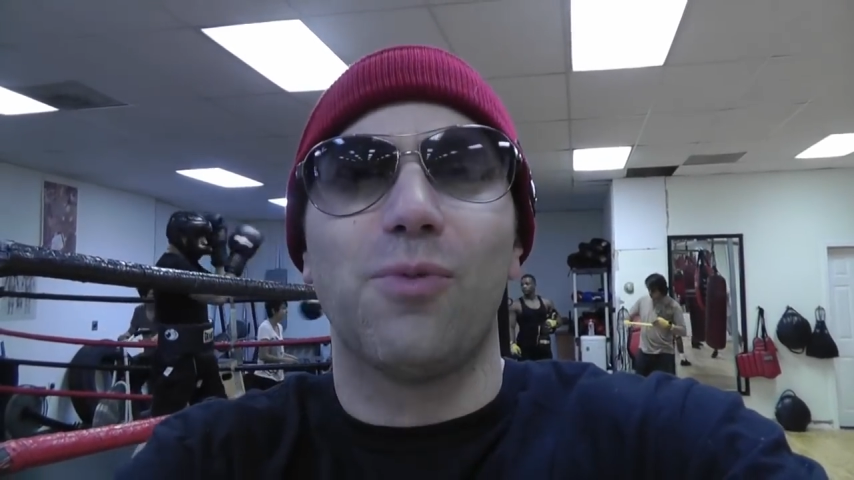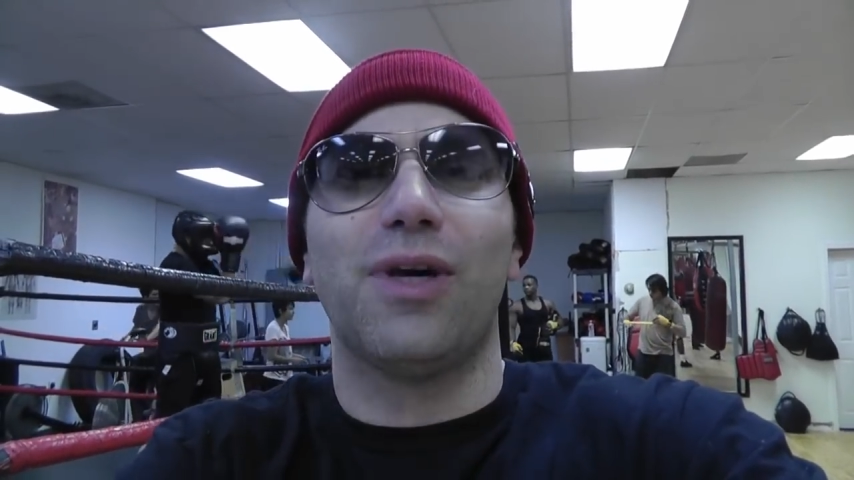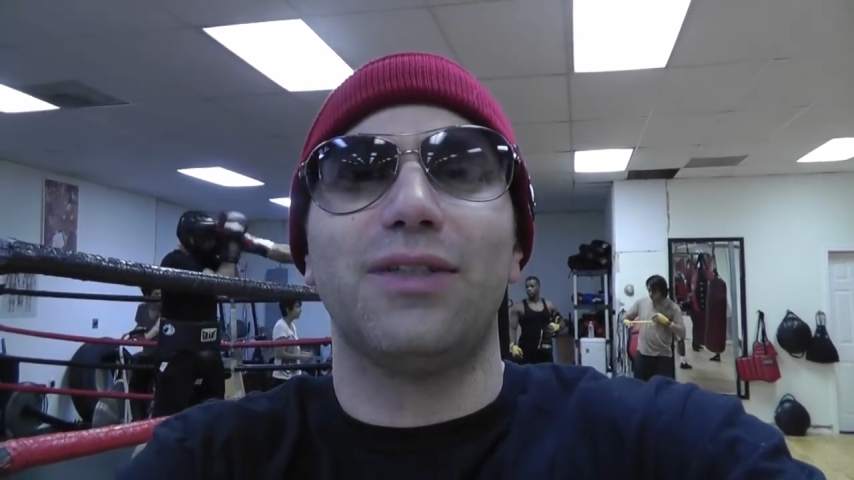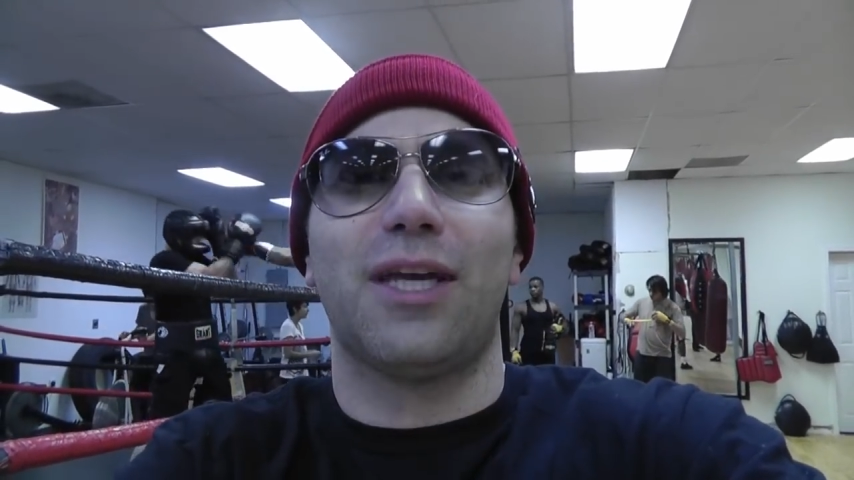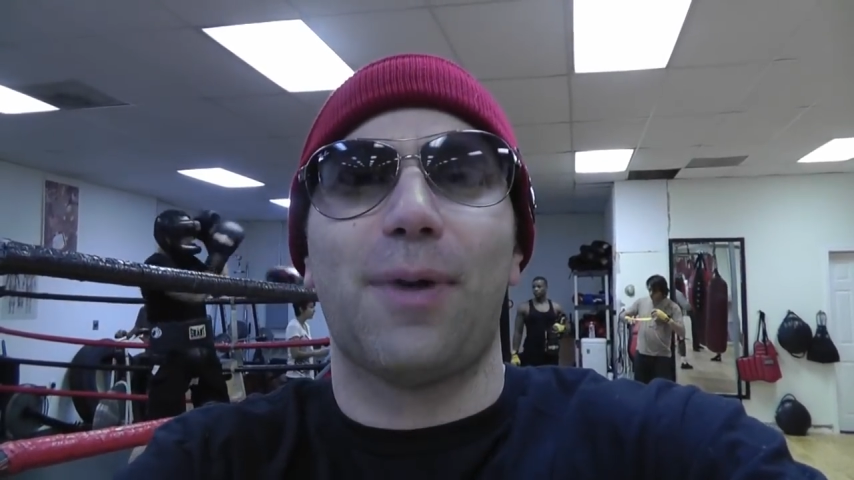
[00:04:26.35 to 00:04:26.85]
I'm
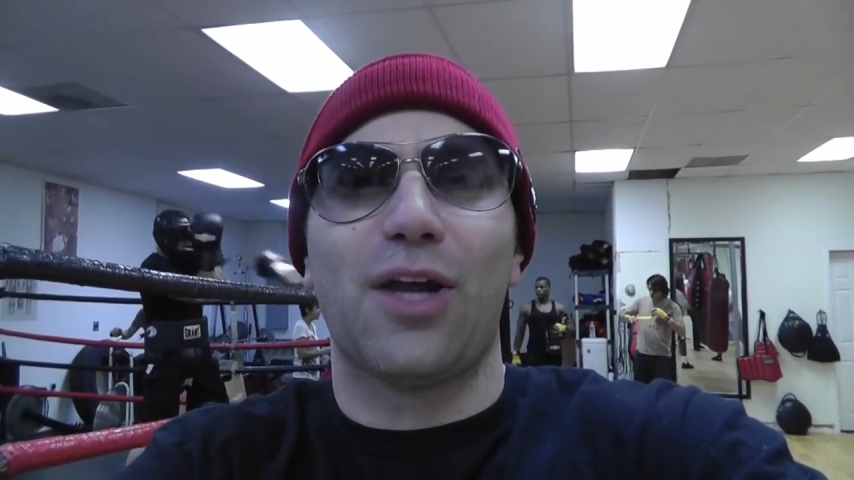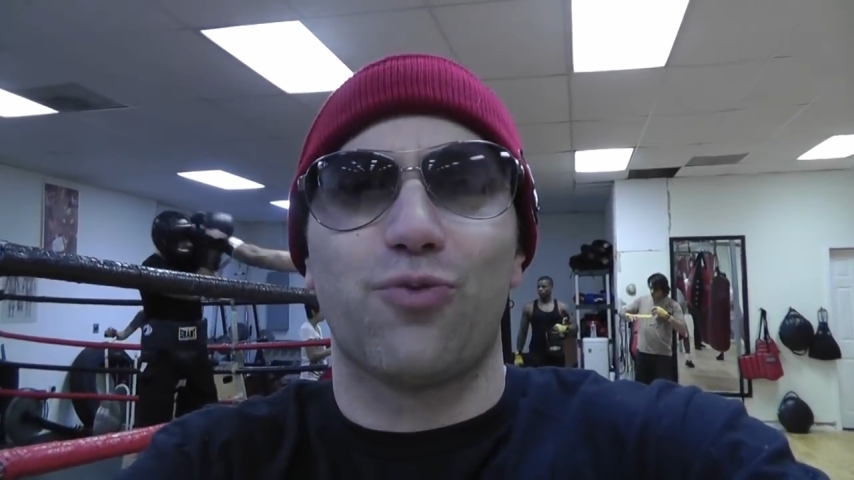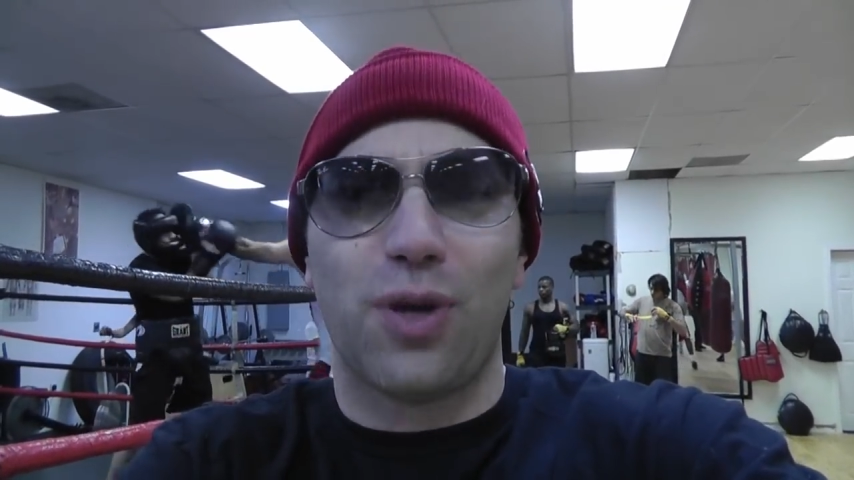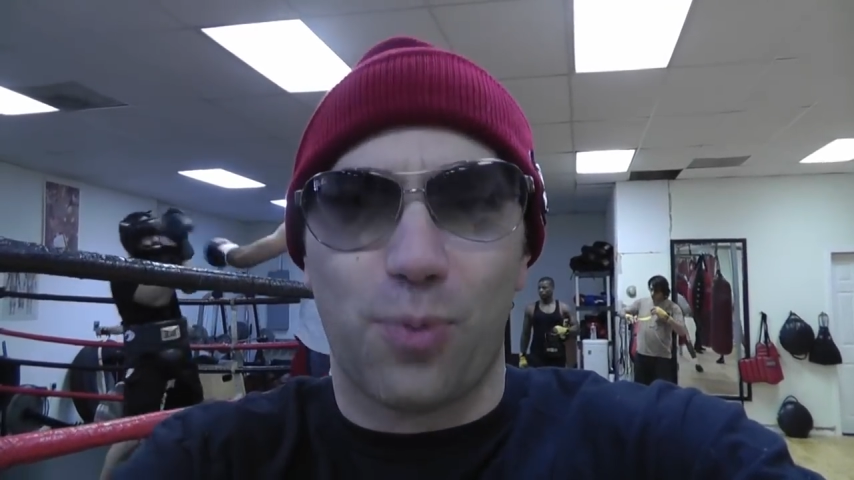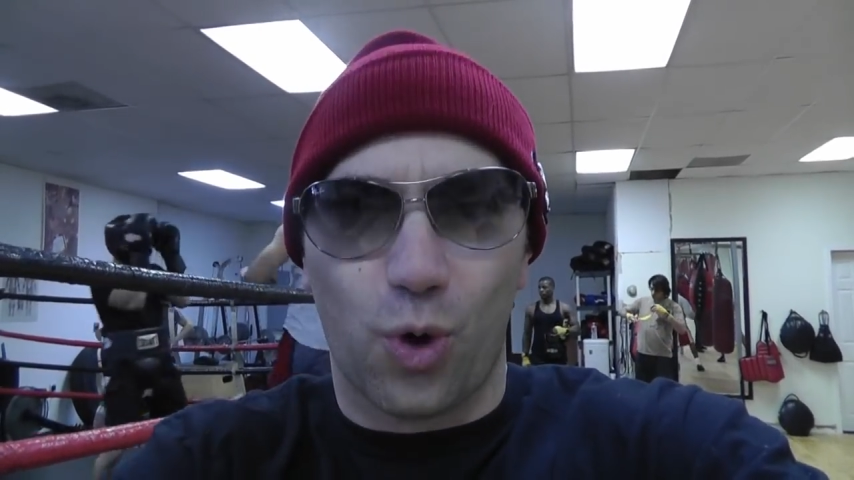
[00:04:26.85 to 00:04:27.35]
Elie Seckbach
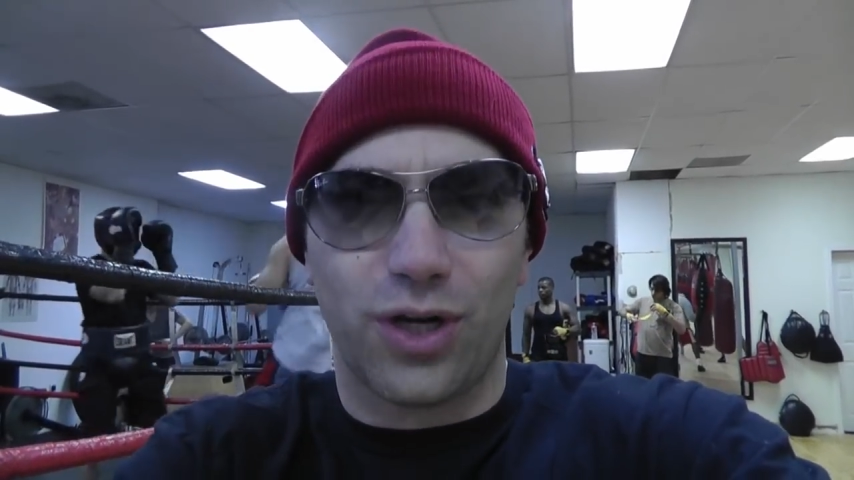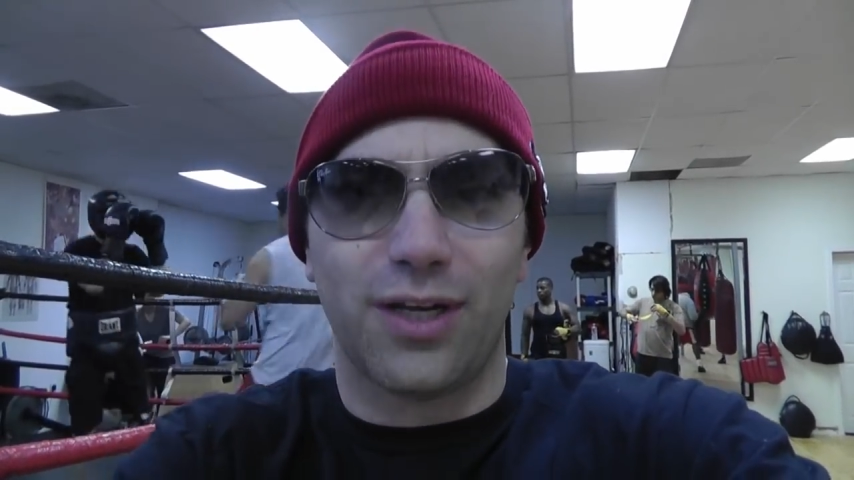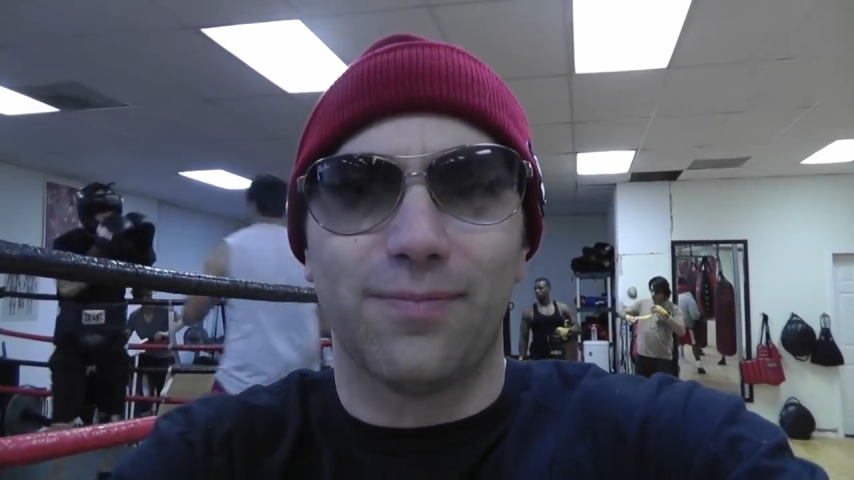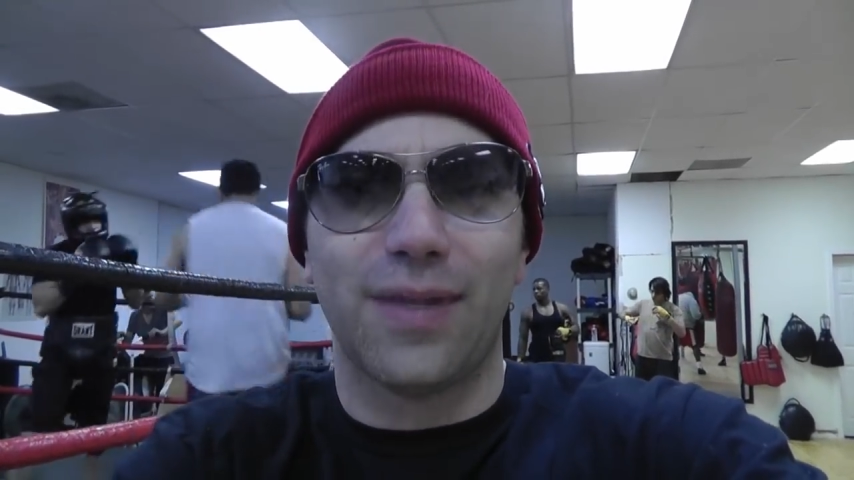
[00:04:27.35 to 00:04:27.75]
reporting.